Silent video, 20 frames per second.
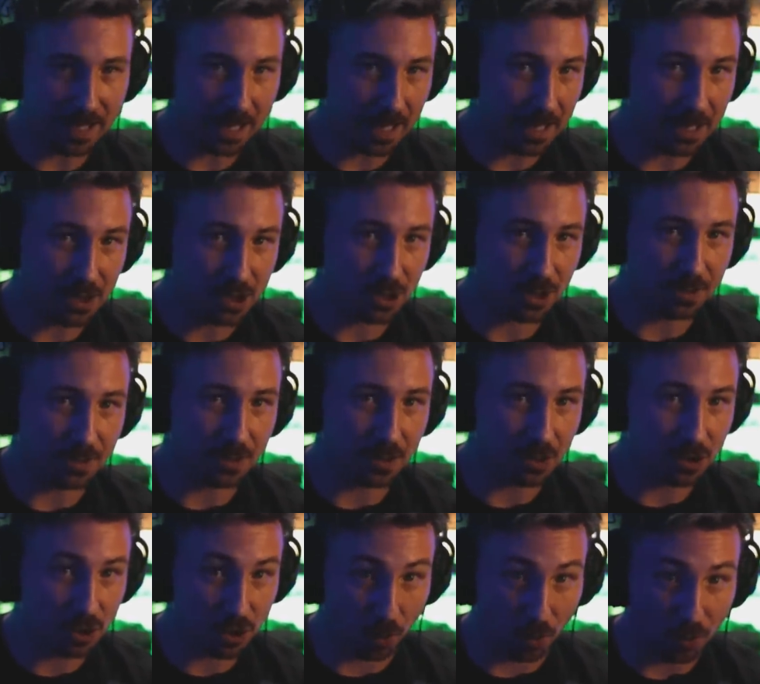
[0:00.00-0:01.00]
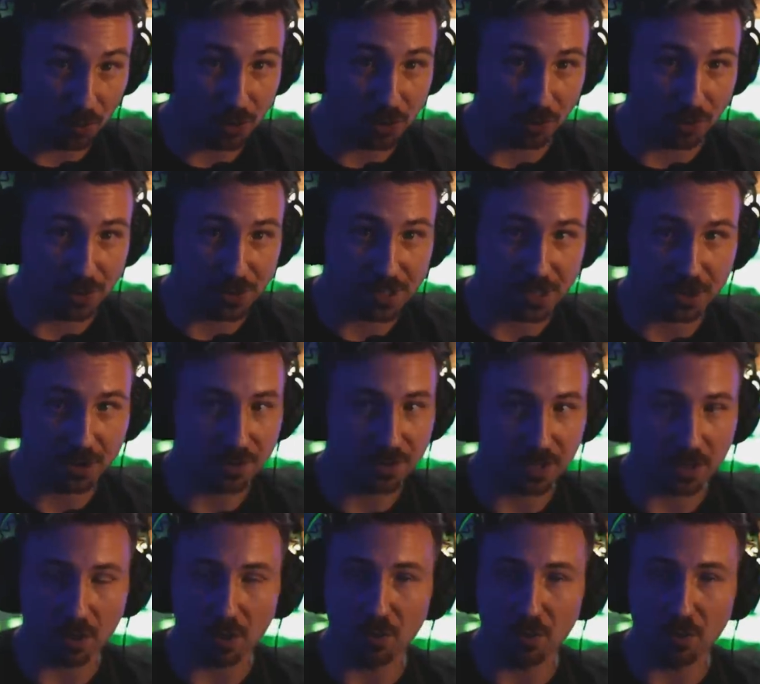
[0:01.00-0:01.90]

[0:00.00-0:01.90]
Asian soldiers, and you think,